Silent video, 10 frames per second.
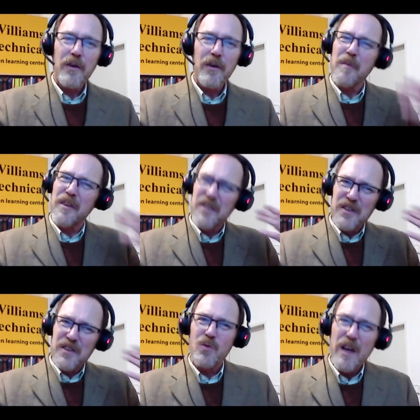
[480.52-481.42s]
some of the
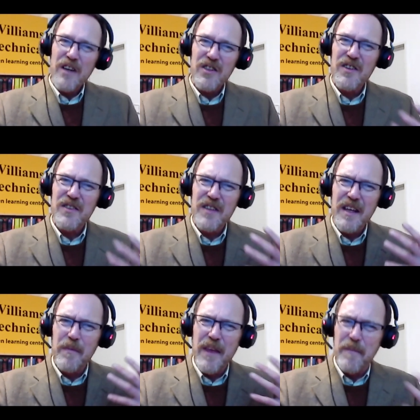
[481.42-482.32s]
situations
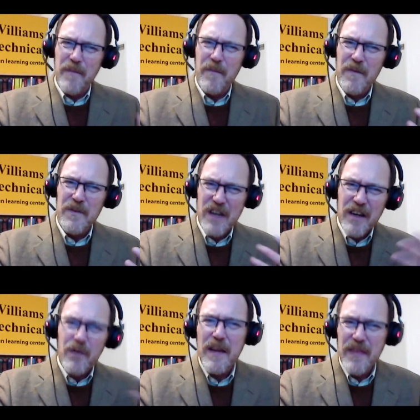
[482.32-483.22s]
that
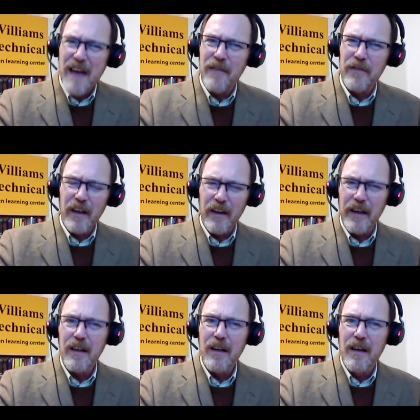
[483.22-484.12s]
generate that feeling,